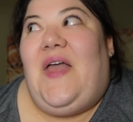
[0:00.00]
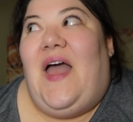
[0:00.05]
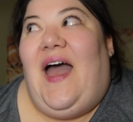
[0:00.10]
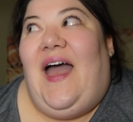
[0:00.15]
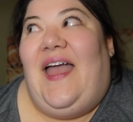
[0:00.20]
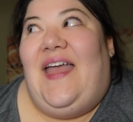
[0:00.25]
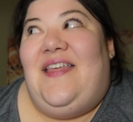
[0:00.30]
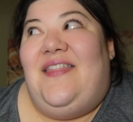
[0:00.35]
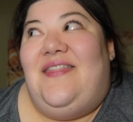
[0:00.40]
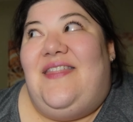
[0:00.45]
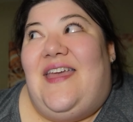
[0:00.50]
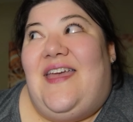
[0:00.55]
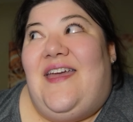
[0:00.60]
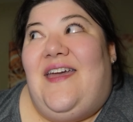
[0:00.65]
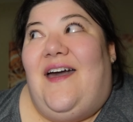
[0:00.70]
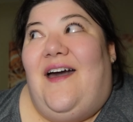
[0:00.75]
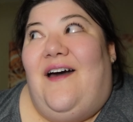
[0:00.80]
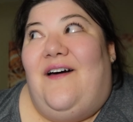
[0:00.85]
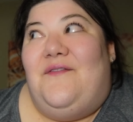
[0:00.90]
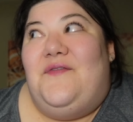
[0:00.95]
I
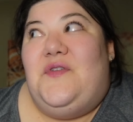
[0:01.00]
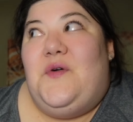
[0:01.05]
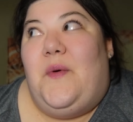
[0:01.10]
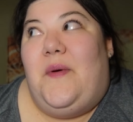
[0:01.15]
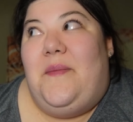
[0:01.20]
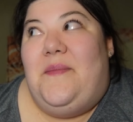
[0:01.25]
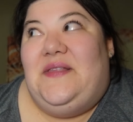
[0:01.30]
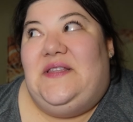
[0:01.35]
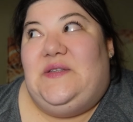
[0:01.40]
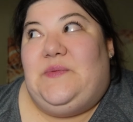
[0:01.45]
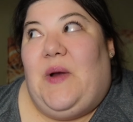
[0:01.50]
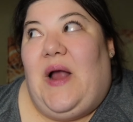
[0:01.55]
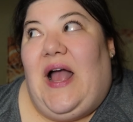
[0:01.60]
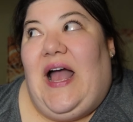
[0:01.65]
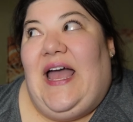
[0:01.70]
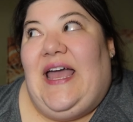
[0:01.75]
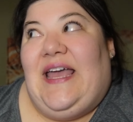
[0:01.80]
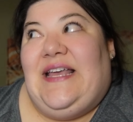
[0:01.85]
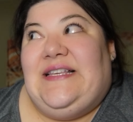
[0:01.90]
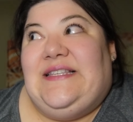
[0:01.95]
think of the Women's
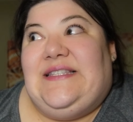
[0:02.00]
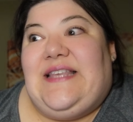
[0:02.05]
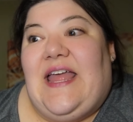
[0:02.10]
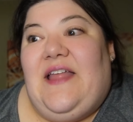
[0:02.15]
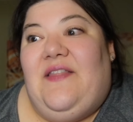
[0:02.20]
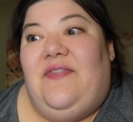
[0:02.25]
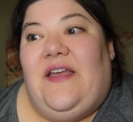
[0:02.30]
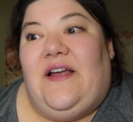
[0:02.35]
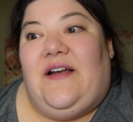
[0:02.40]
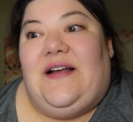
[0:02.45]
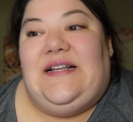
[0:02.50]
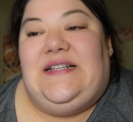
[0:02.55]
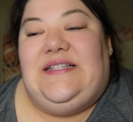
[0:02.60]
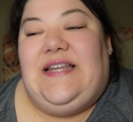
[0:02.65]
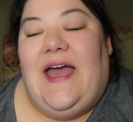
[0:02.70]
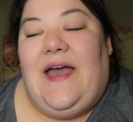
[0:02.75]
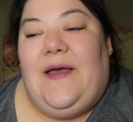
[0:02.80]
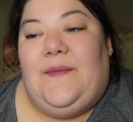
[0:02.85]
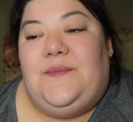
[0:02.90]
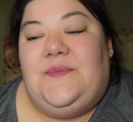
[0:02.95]
Prize and their
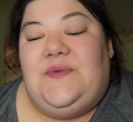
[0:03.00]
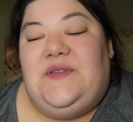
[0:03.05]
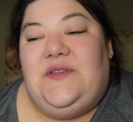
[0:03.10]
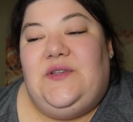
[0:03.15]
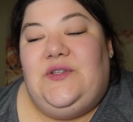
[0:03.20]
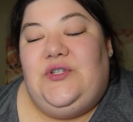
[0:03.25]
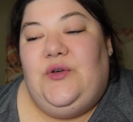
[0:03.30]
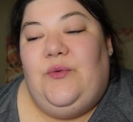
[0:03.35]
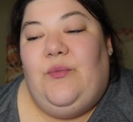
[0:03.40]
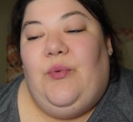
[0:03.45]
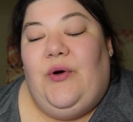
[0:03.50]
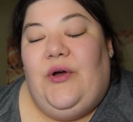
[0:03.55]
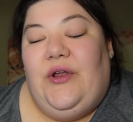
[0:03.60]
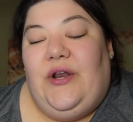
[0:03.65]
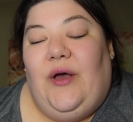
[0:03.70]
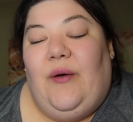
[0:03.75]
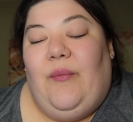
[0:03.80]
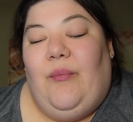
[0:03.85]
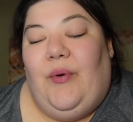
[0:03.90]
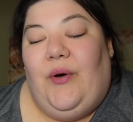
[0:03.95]
attempts to put
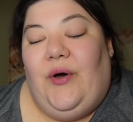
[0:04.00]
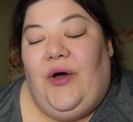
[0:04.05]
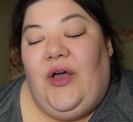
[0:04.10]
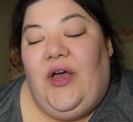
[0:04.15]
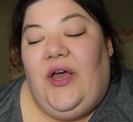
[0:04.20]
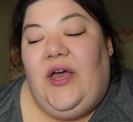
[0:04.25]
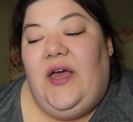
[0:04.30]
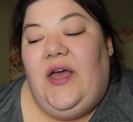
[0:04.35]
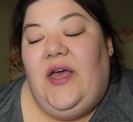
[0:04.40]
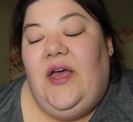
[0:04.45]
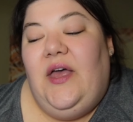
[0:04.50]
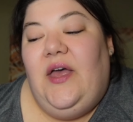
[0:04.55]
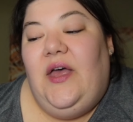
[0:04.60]
a book